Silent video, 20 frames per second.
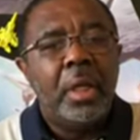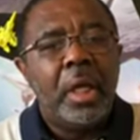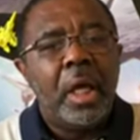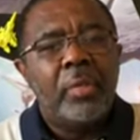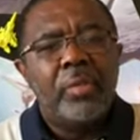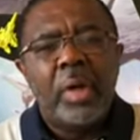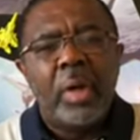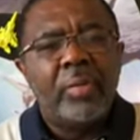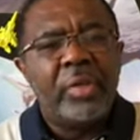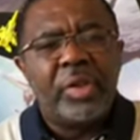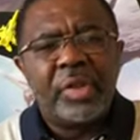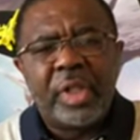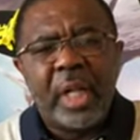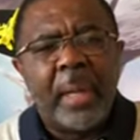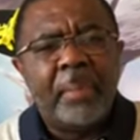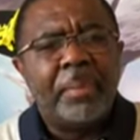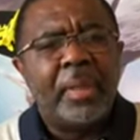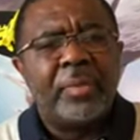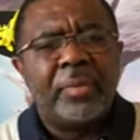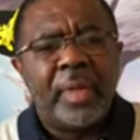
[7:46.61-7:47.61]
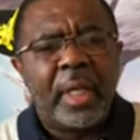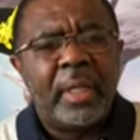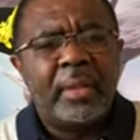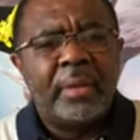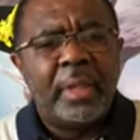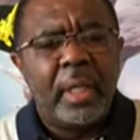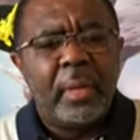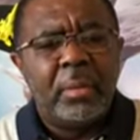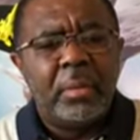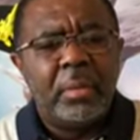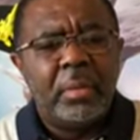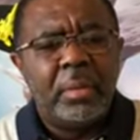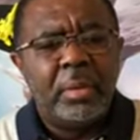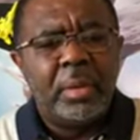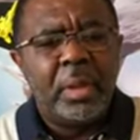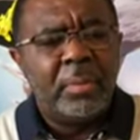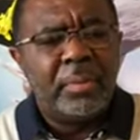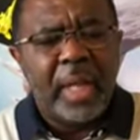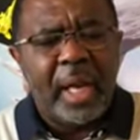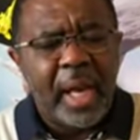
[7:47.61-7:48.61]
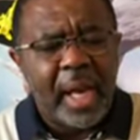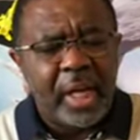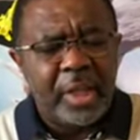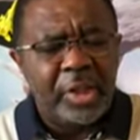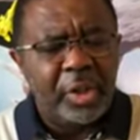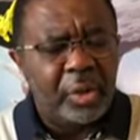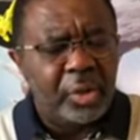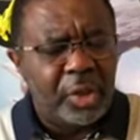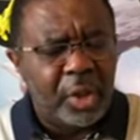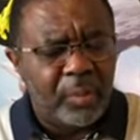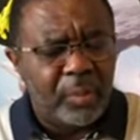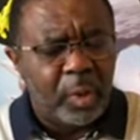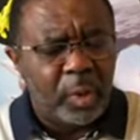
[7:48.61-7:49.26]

Have you ever stopped to think that have to ask yourself